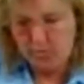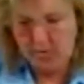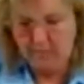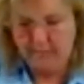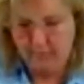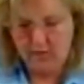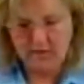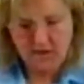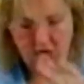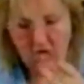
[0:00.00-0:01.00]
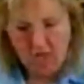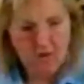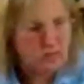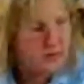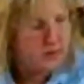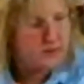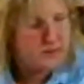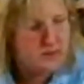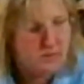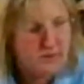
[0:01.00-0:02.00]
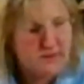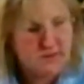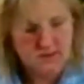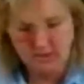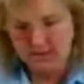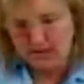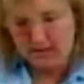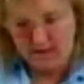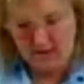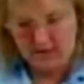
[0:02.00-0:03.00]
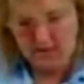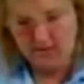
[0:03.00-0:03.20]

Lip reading: 12, 14. Okay, so I still need